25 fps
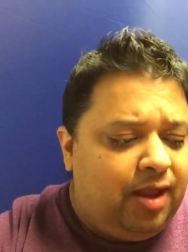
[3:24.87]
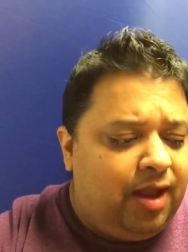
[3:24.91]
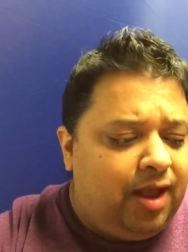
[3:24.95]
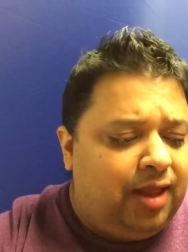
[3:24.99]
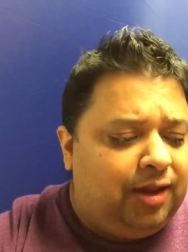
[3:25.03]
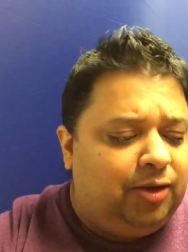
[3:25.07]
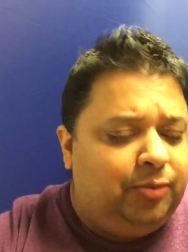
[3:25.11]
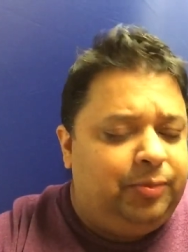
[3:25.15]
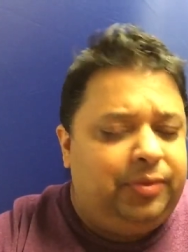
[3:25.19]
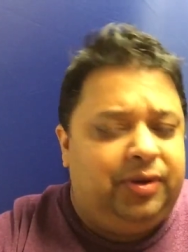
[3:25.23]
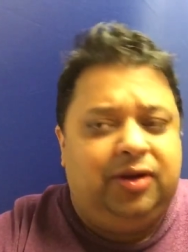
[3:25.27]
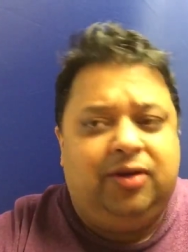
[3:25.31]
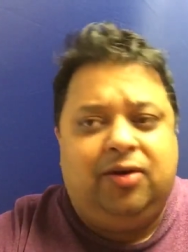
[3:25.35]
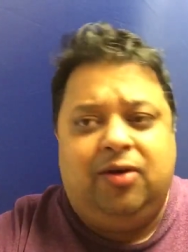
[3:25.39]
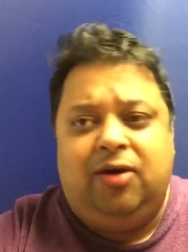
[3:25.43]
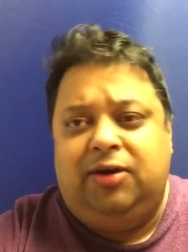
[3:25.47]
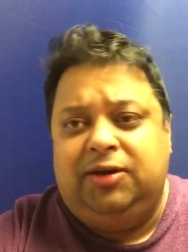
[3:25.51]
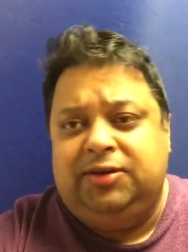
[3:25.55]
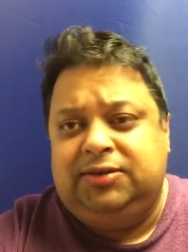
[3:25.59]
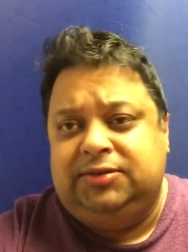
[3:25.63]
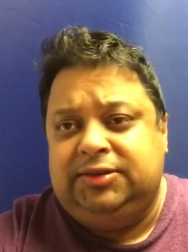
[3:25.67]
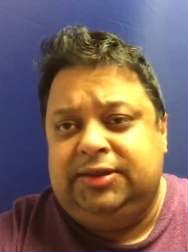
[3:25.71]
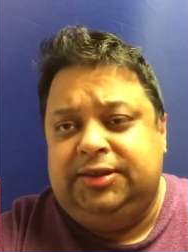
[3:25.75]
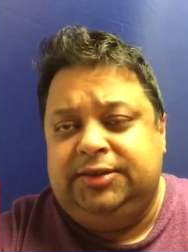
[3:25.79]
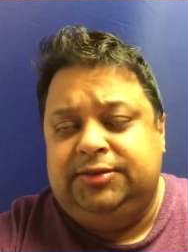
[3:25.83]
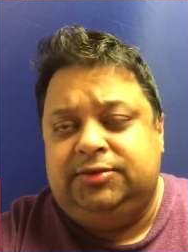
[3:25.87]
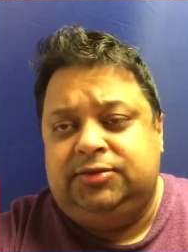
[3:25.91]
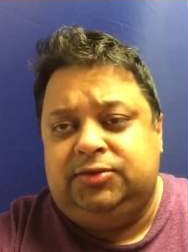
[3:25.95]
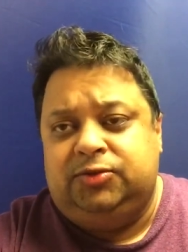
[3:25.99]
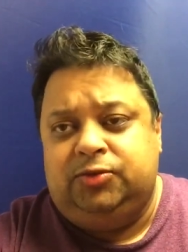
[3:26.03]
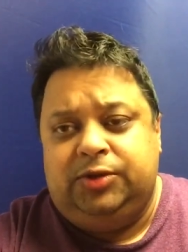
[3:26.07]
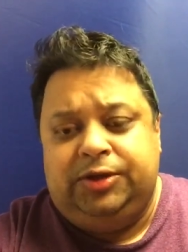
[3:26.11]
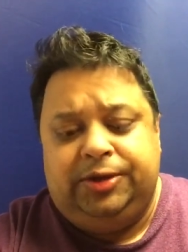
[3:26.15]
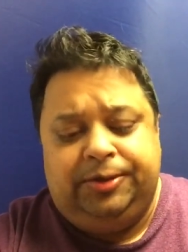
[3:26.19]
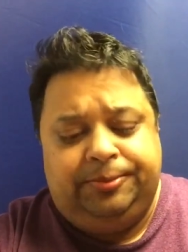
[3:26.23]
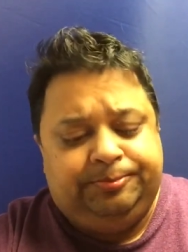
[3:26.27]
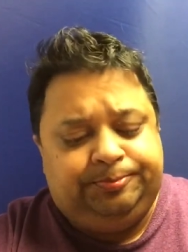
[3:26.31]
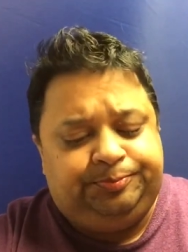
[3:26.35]
A little bit of garlic taste
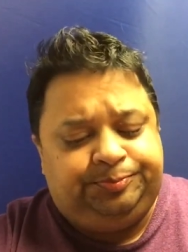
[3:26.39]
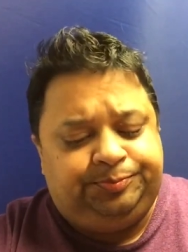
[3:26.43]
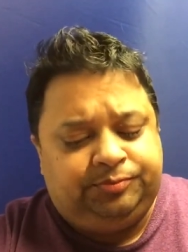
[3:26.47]
to it.